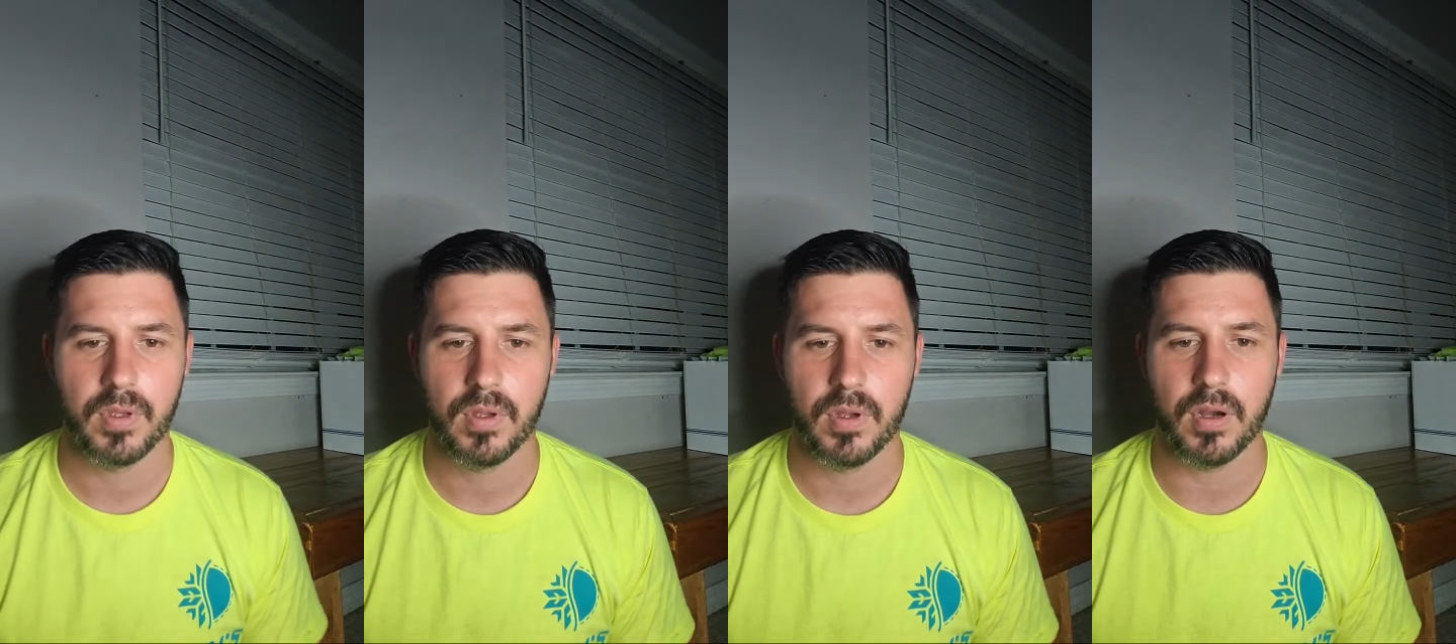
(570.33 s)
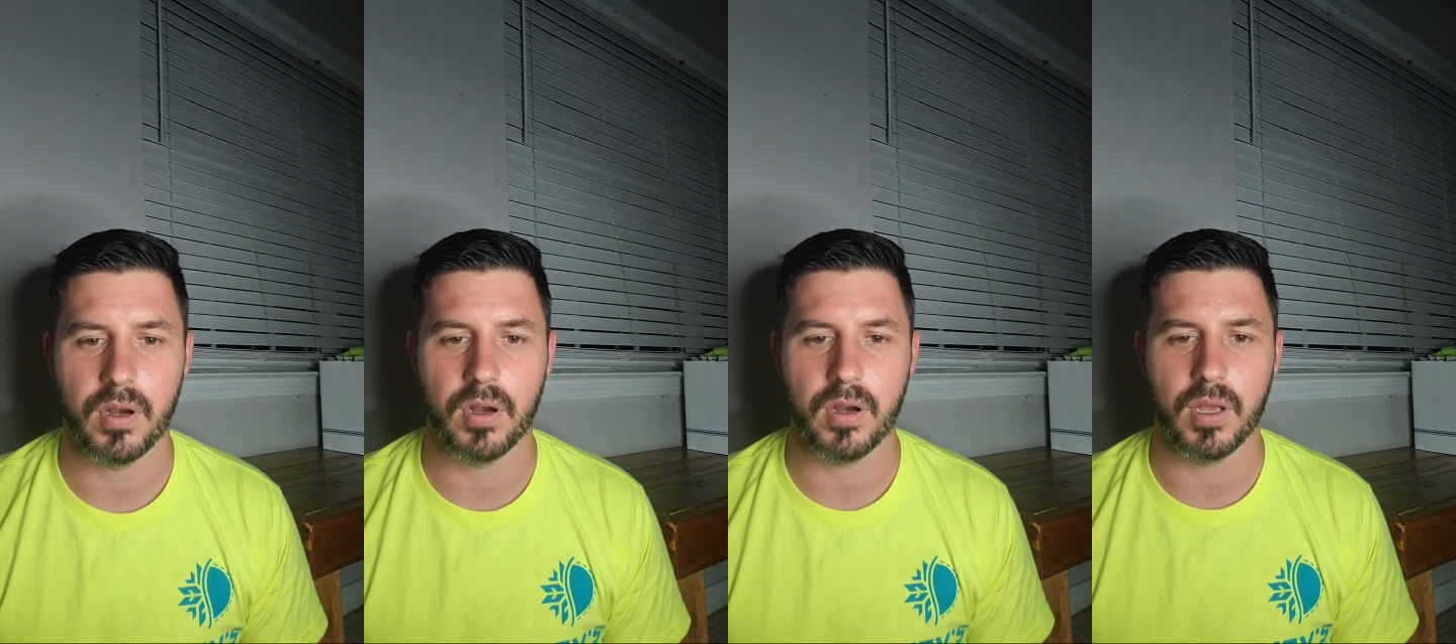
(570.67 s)

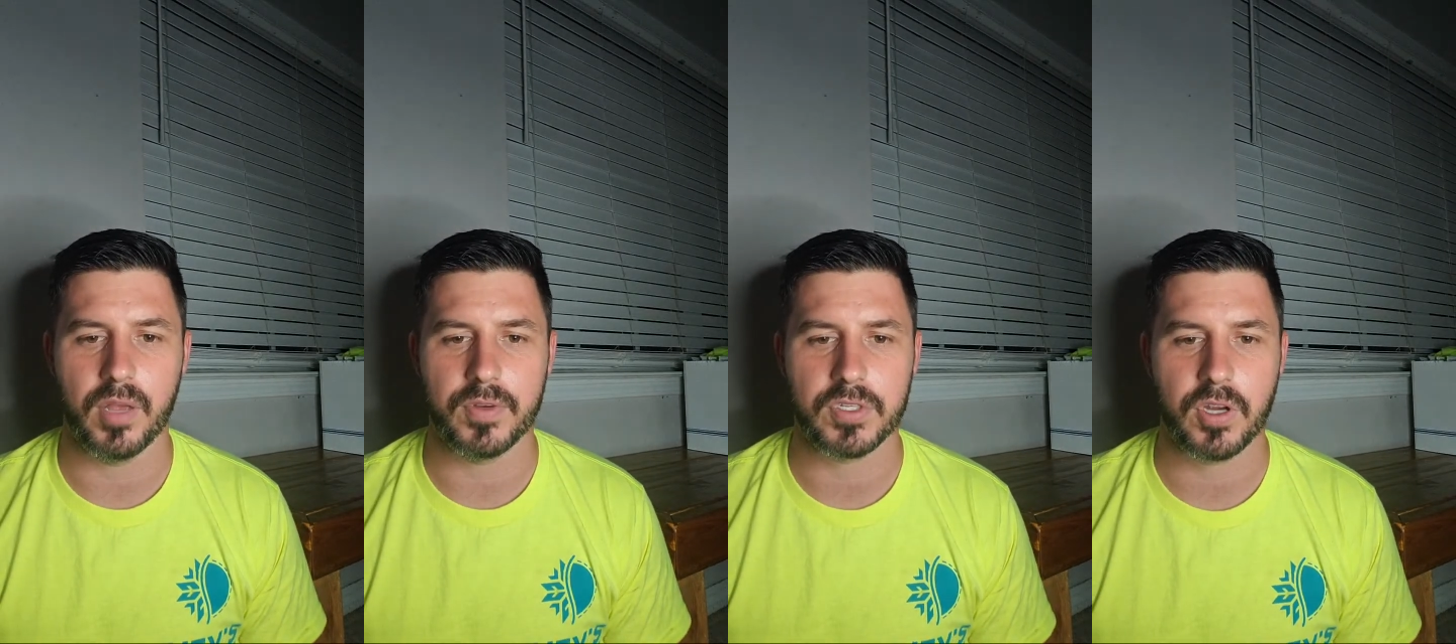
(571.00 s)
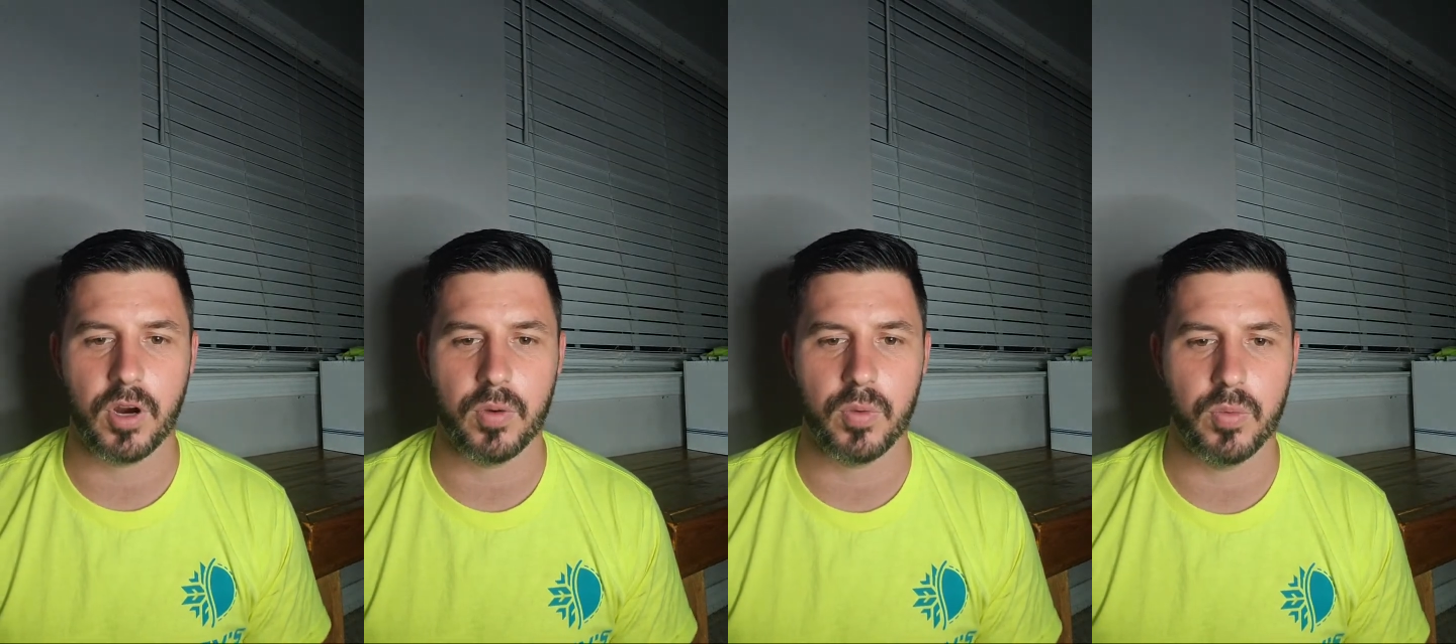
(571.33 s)
If you
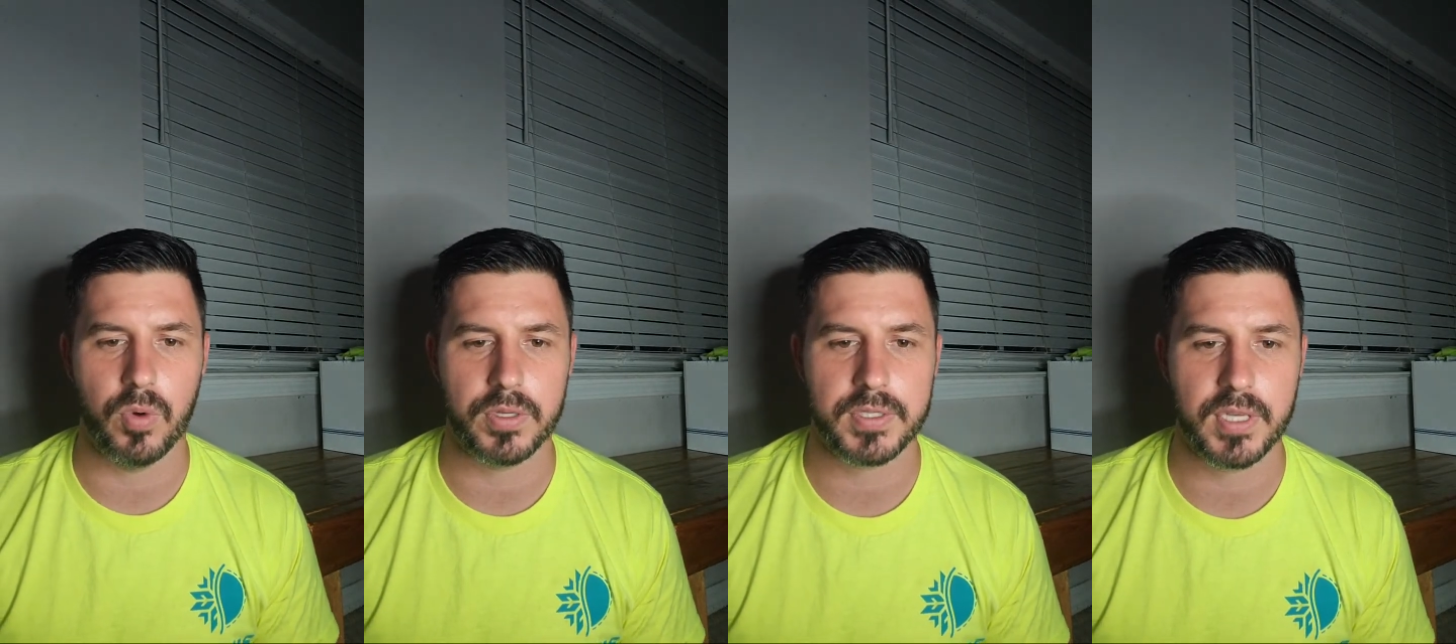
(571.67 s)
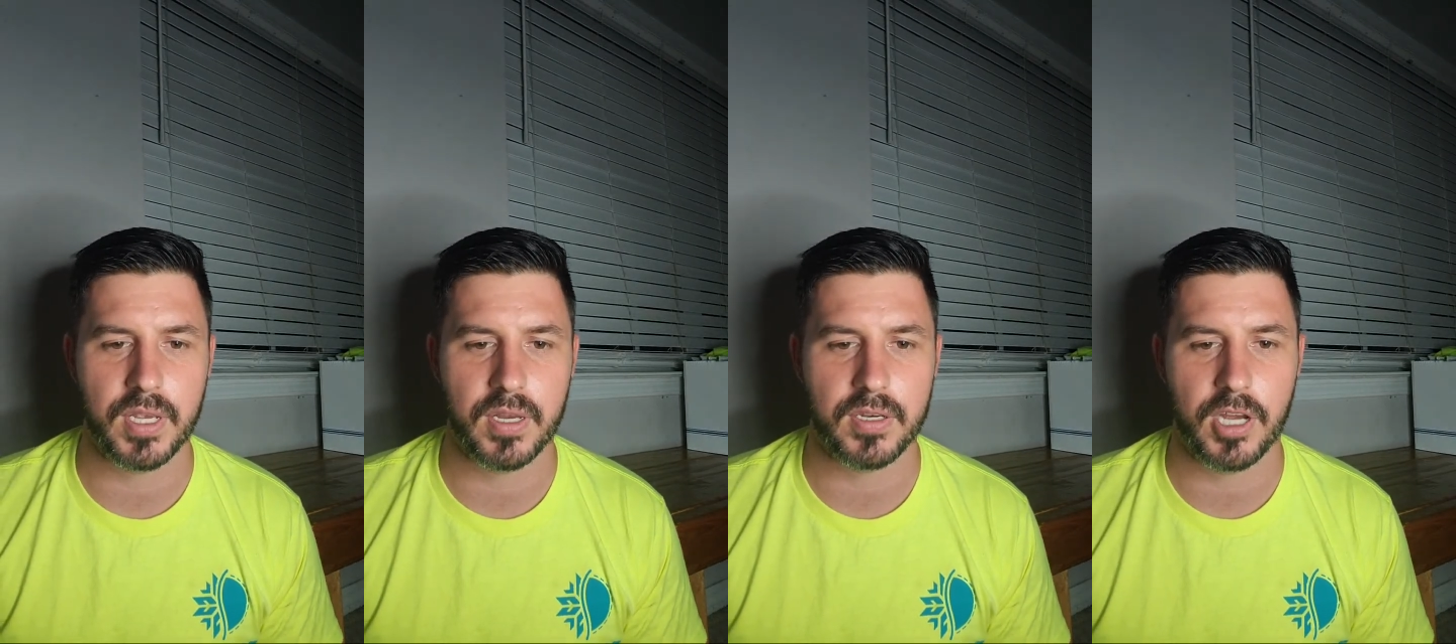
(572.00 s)
start with 1
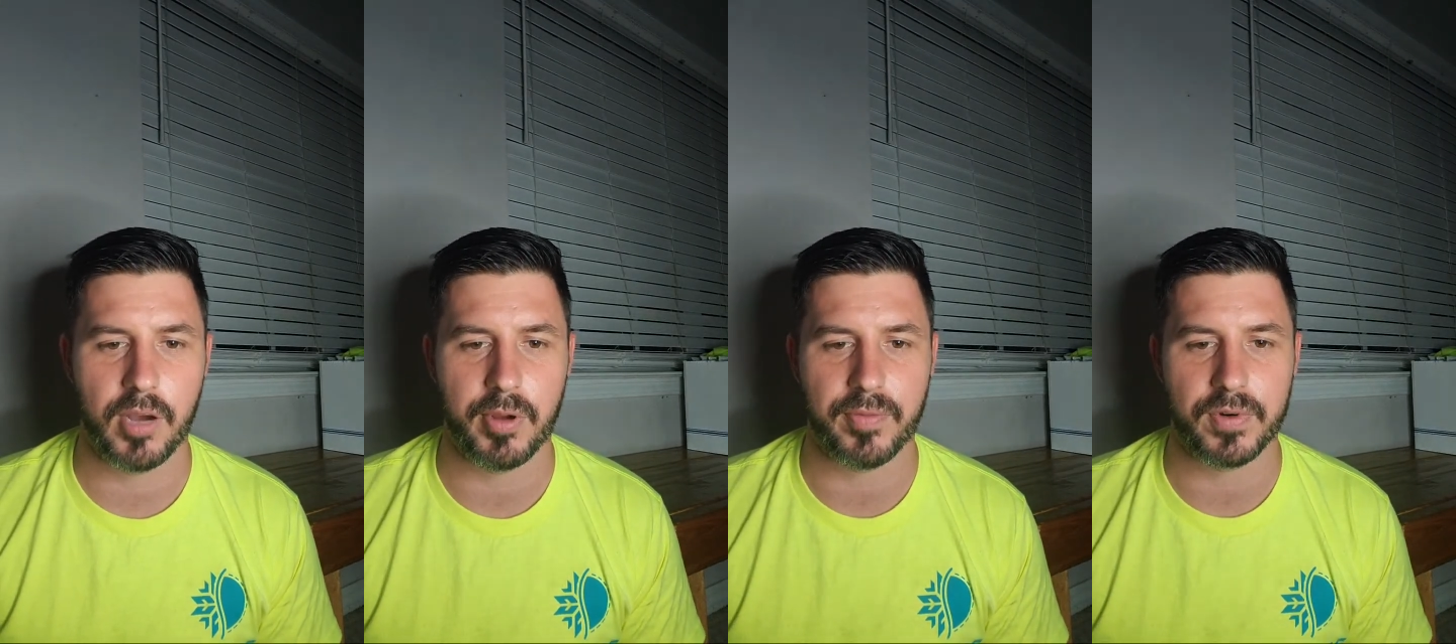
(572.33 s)
cent and double it